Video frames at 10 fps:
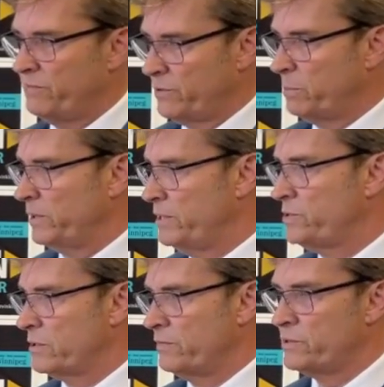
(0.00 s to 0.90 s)
for police
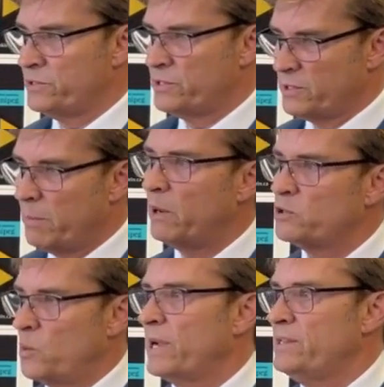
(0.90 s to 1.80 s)
services is
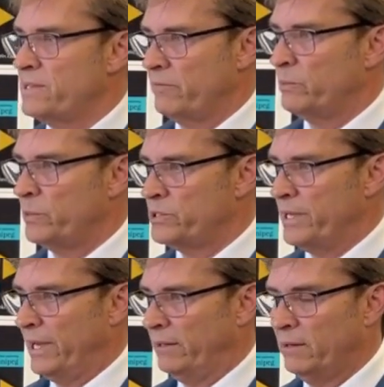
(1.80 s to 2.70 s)
about
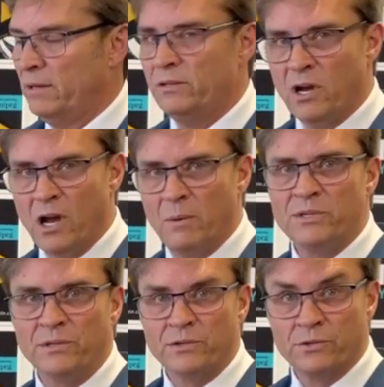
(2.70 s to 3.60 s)
27%.
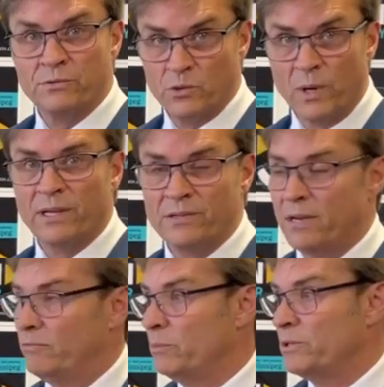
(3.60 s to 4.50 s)
Thompson is
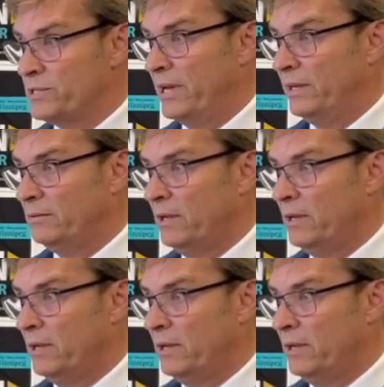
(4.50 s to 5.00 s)
27%.